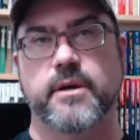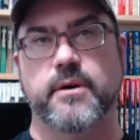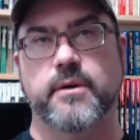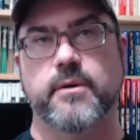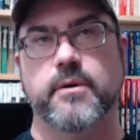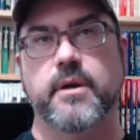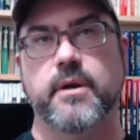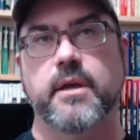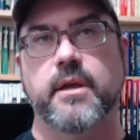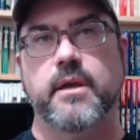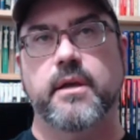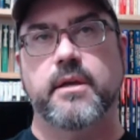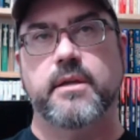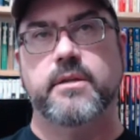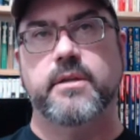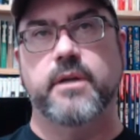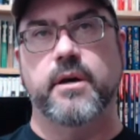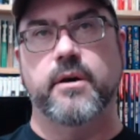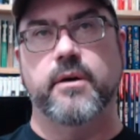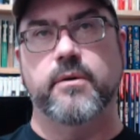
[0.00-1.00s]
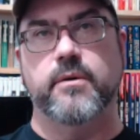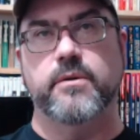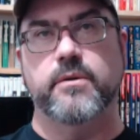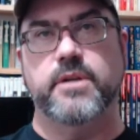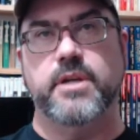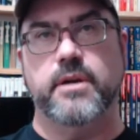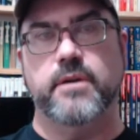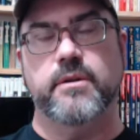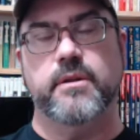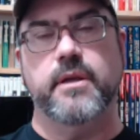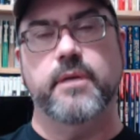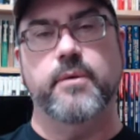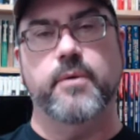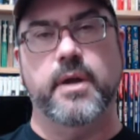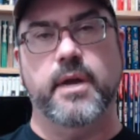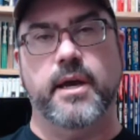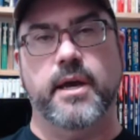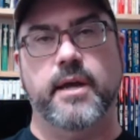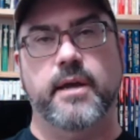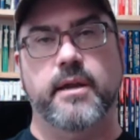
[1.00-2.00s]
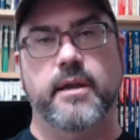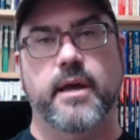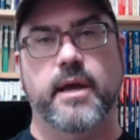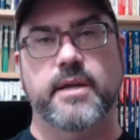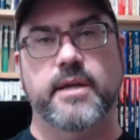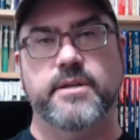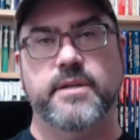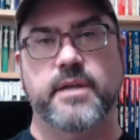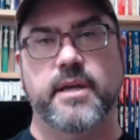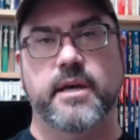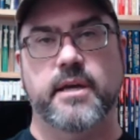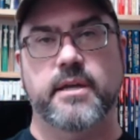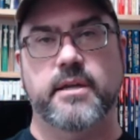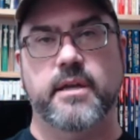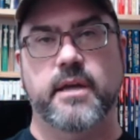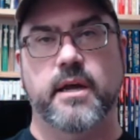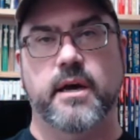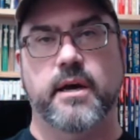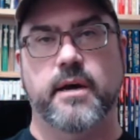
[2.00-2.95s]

So generally when I see a